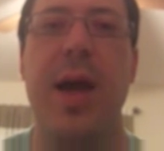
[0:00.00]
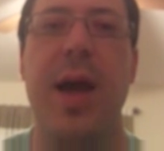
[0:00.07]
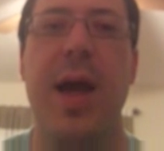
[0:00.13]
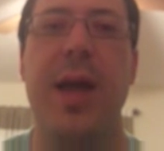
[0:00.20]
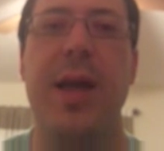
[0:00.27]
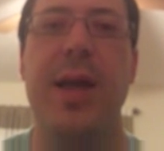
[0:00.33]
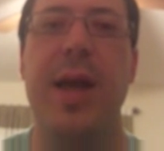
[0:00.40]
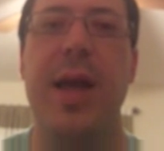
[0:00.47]

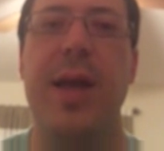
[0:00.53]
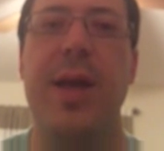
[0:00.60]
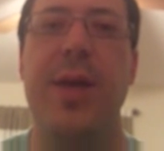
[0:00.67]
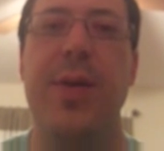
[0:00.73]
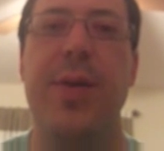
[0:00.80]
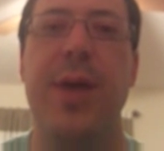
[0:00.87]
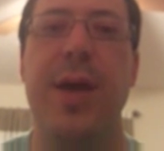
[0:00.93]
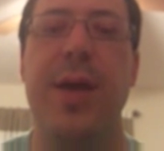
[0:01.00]
and
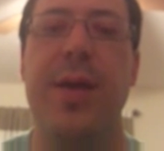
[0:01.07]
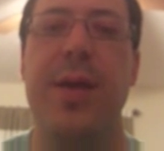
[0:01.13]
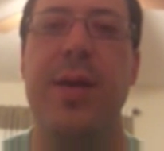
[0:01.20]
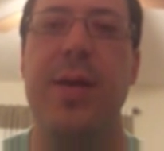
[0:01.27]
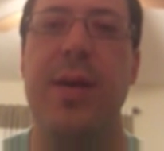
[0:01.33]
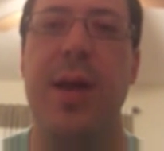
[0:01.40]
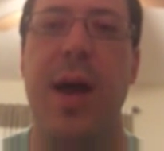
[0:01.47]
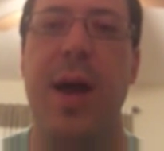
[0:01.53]
do
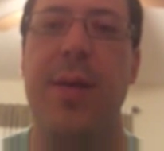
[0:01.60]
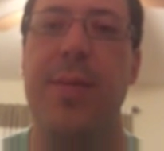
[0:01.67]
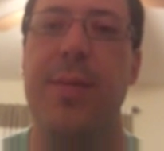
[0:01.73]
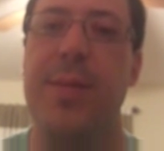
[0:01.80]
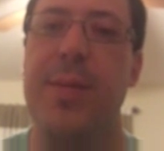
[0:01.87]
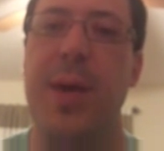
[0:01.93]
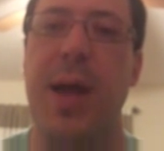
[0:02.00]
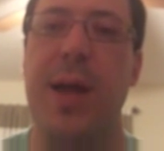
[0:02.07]
nothing.
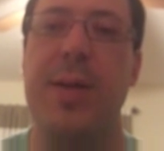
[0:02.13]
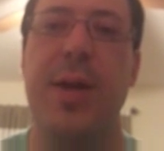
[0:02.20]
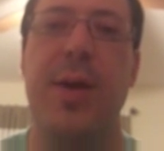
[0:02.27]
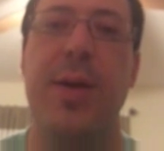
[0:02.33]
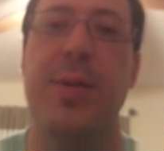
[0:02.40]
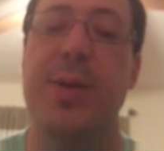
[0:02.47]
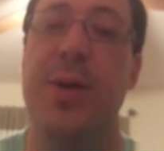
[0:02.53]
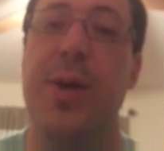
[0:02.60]
I
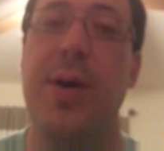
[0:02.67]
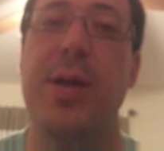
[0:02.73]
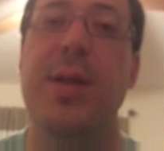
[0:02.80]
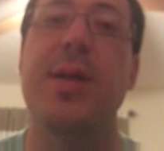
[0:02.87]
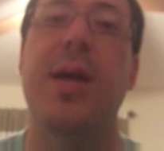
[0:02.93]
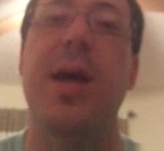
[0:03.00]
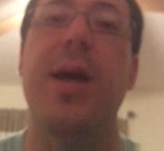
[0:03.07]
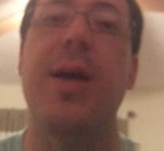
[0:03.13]
know I'm starting
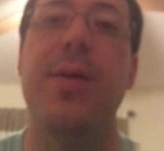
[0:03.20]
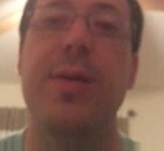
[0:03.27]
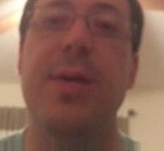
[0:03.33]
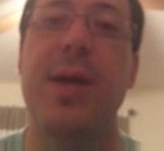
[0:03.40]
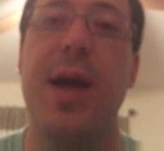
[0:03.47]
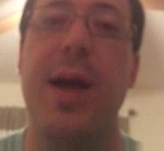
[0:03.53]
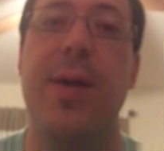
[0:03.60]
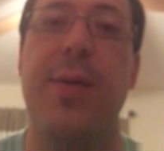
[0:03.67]
to kind
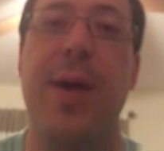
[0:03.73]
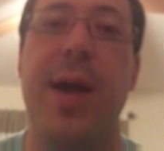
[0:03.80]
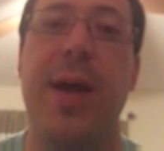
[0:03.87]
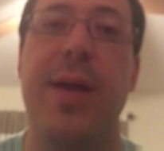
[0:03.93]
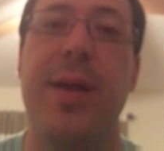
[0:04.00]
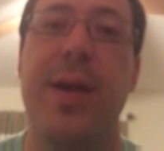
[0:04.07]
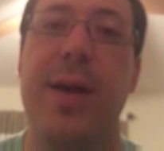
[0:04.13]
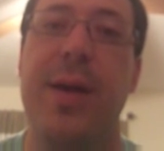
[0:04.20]
of
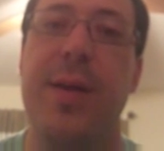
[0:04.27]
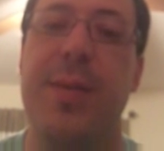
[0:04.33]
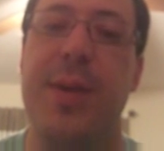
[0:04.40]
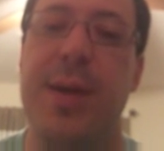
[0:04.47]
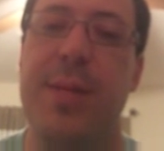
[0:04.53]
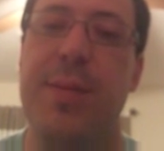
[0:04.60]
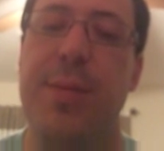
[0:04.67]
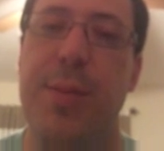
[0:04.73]
rant there. Let
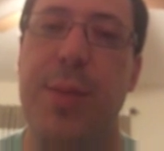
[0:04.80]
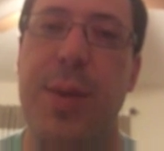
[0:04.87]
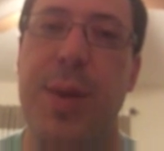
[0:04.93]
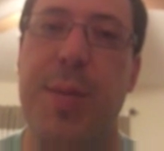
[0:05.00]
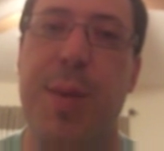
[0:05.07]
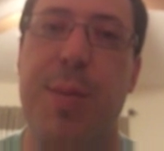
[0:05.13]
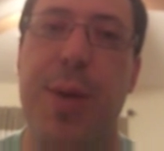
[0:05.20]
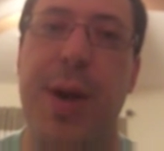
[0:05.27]

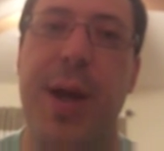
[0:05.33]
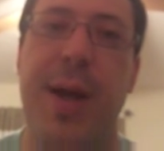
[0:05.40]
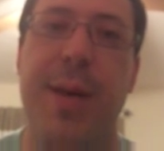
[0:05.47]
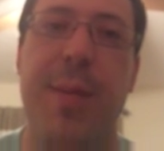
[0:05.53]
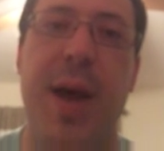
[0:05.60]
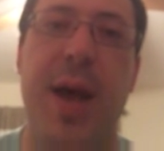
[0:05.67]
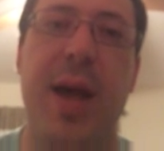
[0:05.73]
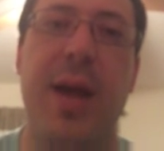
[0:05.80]
me bring
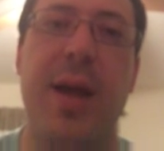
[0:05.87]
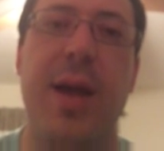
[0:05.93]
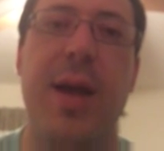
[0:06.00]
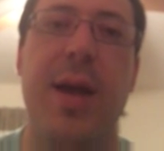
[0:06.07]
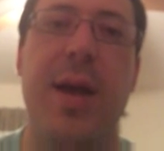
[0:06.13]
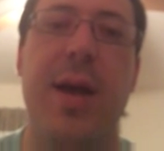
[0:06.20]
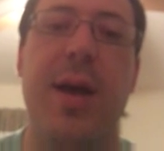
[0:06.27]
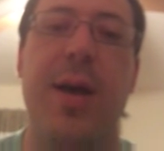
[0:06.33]
it back.
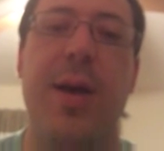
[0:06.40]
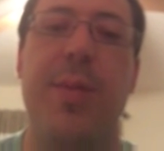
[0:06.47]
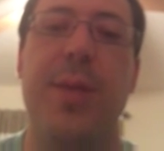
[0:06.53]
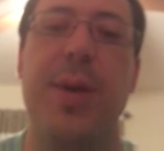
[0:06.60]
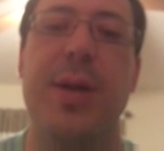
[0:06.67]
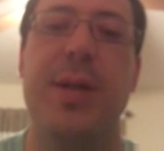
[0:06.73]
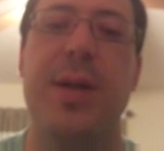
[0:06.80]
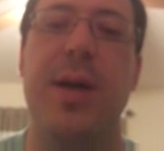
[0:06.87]

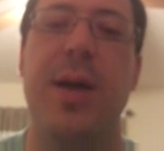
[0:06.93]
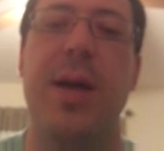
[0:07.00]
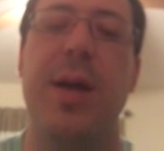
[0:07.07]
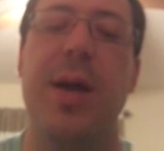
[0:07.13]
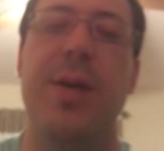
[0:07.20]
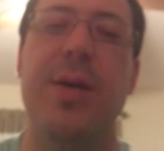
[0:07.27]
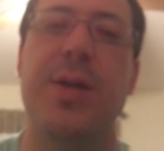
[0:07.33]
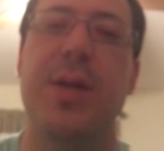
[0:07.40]
But
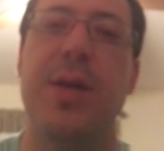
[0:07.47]
another